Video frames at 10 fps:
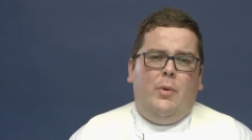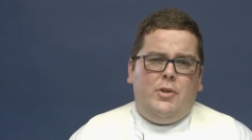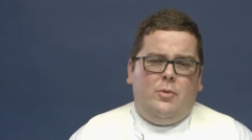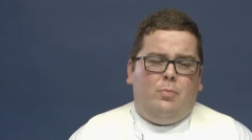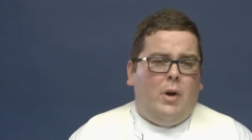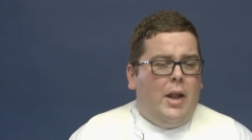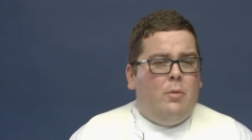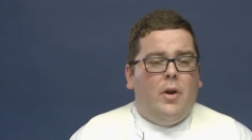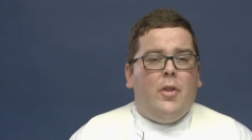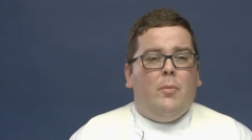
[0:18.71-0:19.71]
which is probably
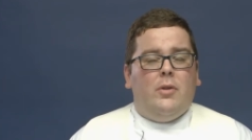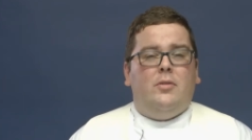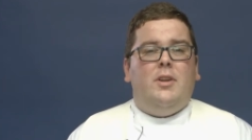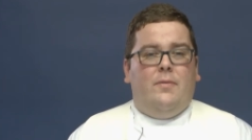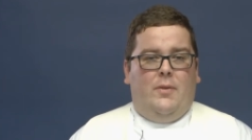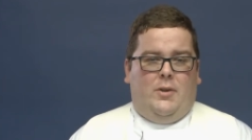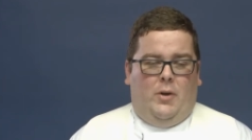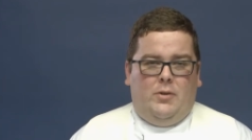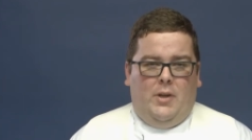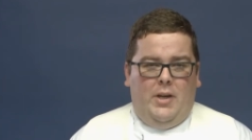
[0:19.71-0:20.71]
one of the most
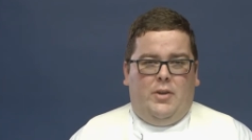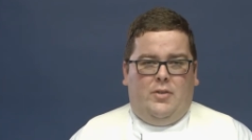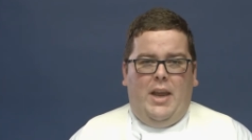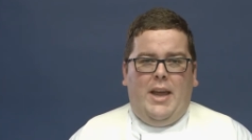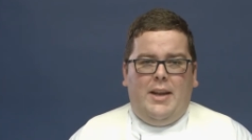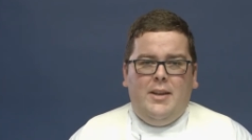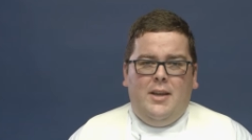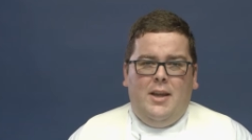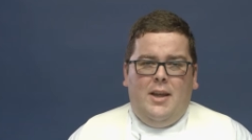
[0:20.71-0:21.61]
difficult to understand